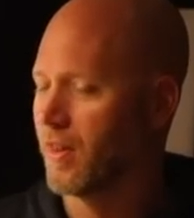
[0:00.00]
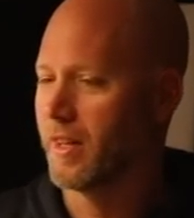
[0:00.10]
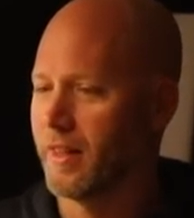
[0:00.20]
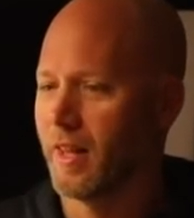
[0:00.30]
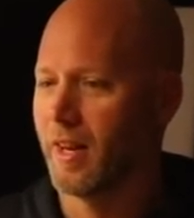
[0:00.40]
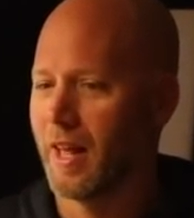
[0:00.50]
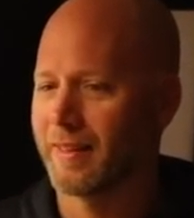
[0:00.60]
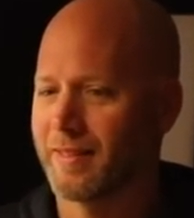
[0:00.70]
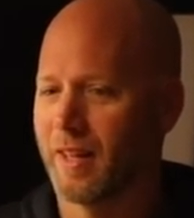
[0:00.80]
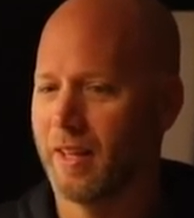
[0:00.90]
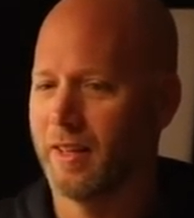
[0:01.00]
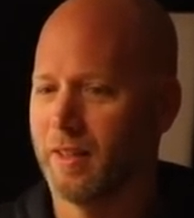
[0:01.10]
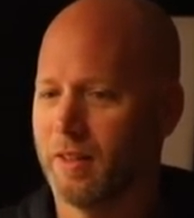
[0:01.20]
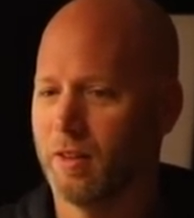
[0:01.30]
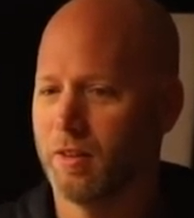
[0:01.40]
funny that last night
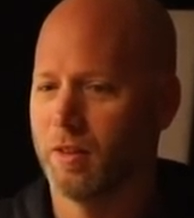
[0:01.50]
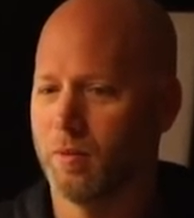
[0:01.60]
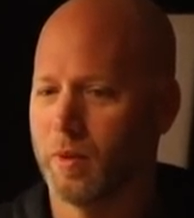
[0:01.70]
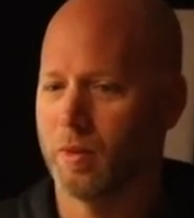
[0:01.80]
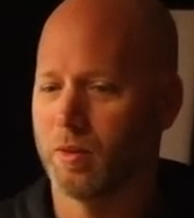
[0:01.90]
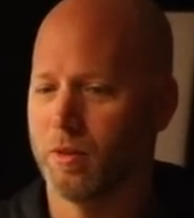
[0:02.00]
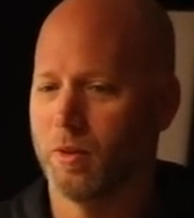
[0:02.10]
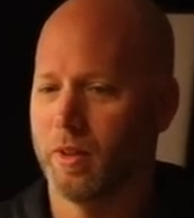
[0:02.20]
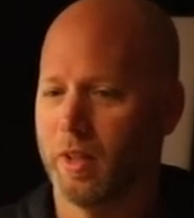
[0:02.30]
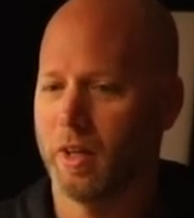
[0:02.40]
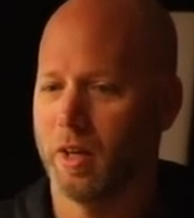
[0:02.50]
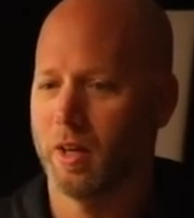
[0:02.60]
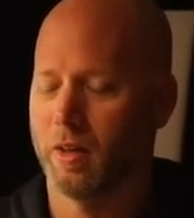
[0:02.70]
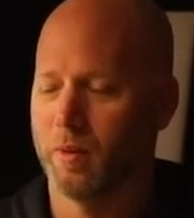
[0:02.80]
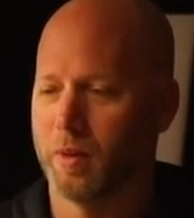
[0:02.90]
we were doing the
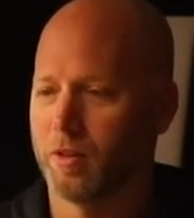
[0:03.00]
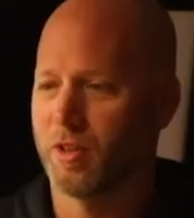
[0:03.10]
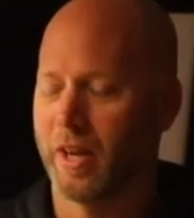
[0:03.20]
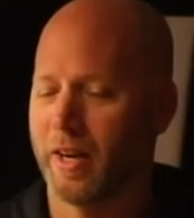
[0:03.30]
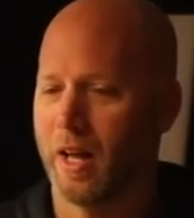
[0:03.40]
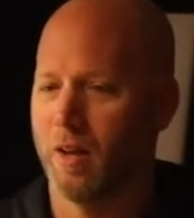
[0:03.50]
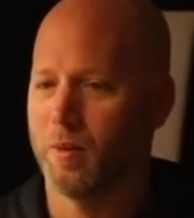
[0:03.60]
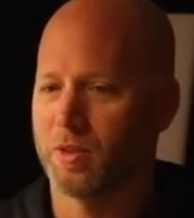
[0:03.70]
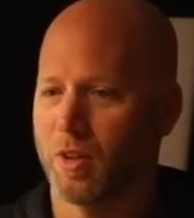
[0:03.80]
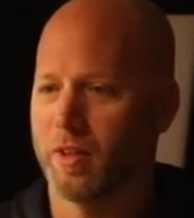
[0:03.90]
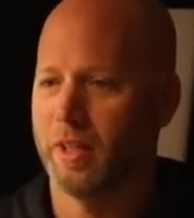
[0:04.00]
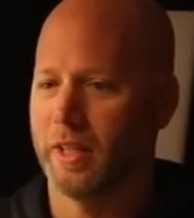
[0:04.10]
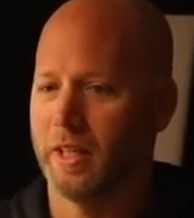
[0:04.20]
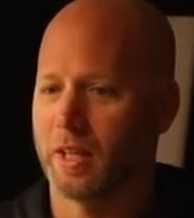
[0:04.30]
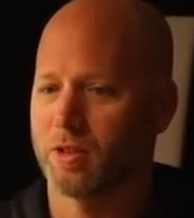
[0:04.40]
uh, we were just hanging out. We saw the
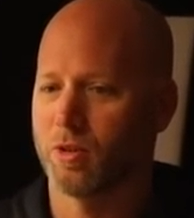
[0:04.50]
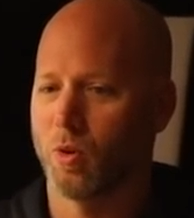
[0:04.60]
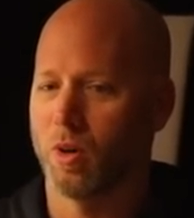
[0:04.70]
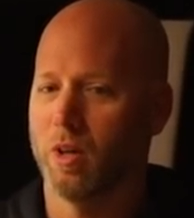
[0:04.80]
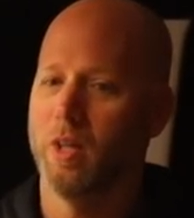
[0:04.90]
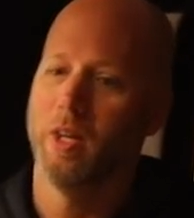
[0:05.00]
thingy next door.